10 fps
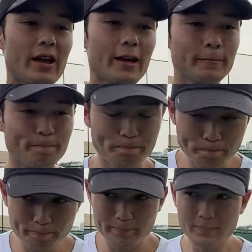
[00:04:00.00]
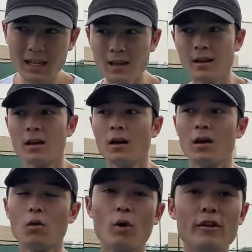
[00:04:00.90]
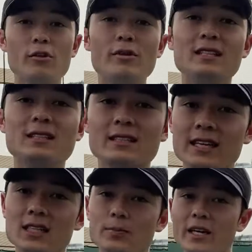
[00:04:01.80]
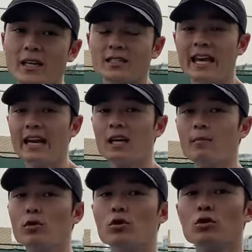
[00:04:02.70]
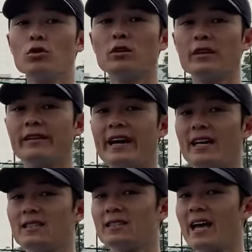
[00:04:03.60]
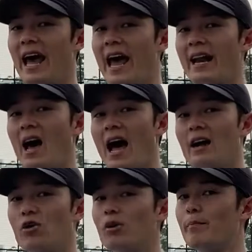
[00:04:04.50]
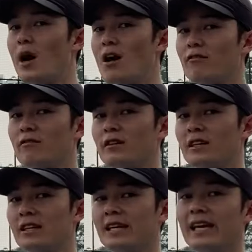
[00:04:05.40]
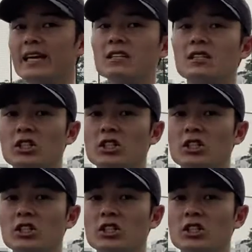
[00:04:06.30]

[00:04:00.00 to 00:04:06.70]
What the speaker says: Okay. One of the reasons is because hitting a ball that's head height or above is